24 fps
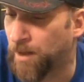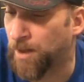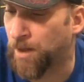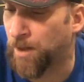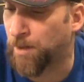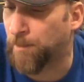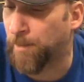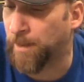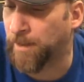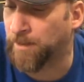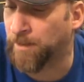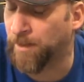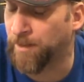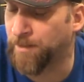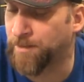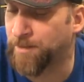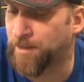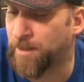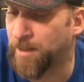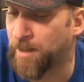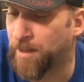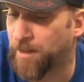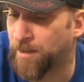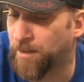I'd like to
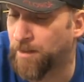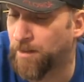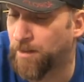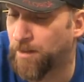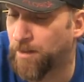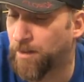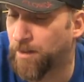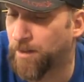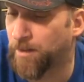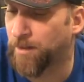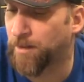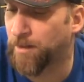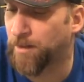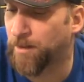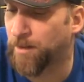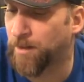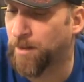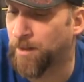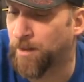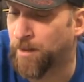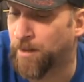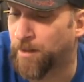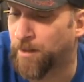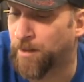get
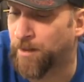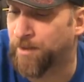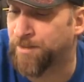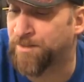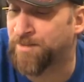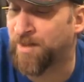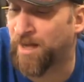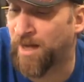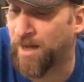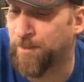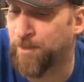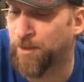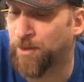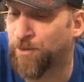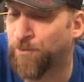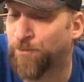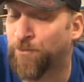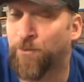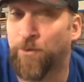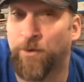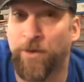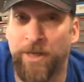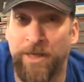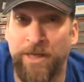a table
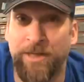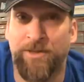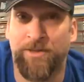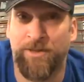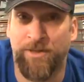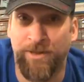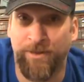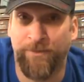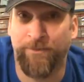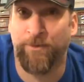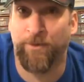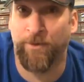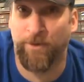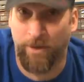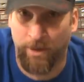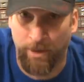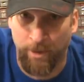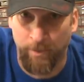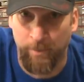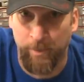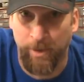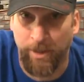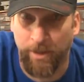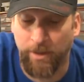for each different
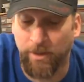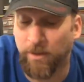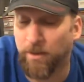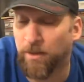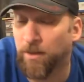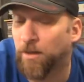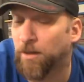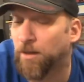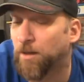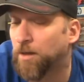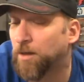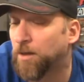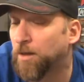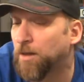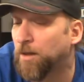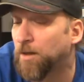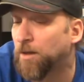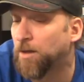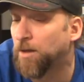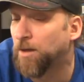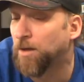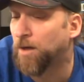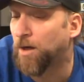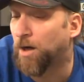army.
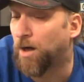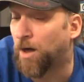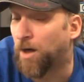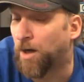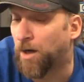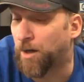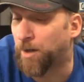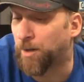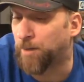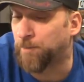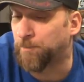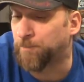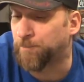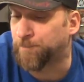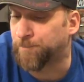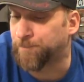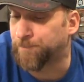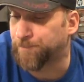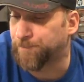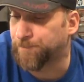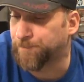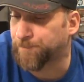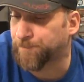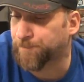Having
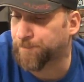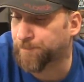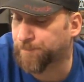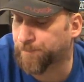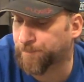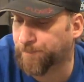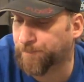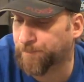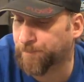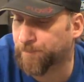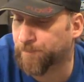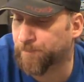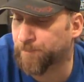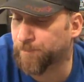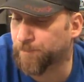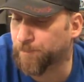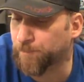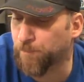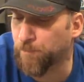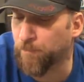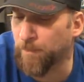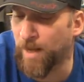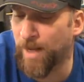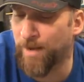
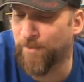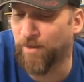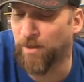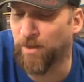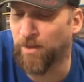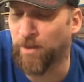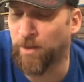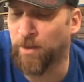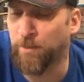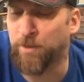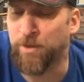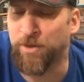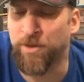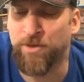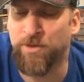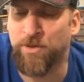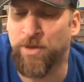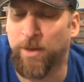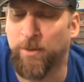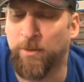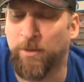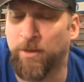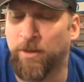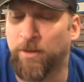a little bit of
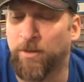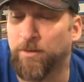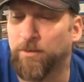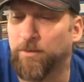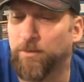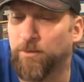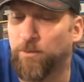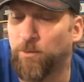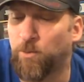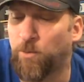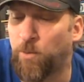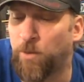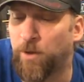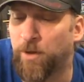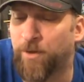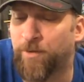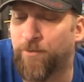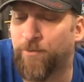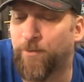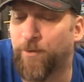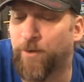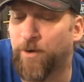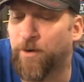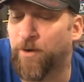trouble with
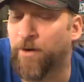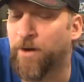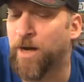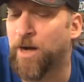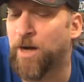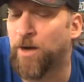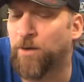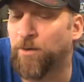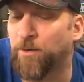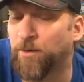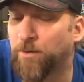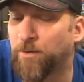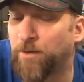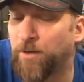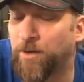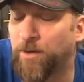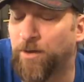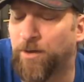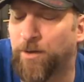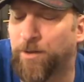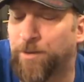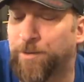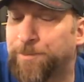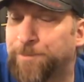figuring out, you
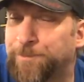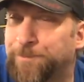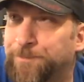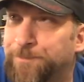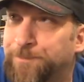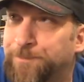know,